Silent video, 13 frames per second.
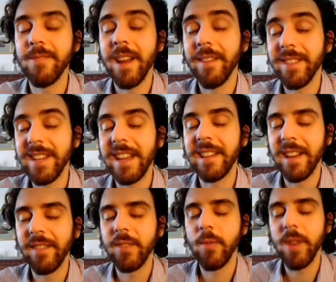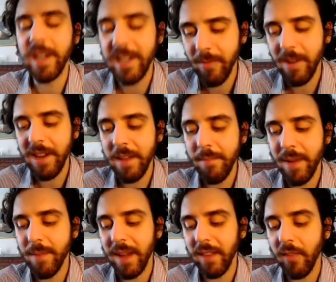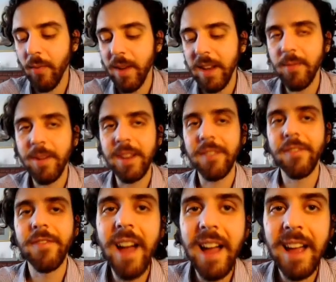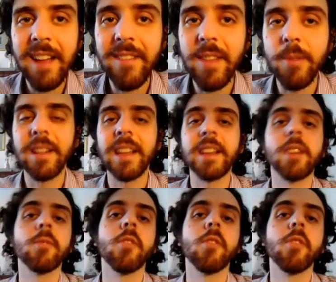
would have a deadline of 2020, but by 2025 they would like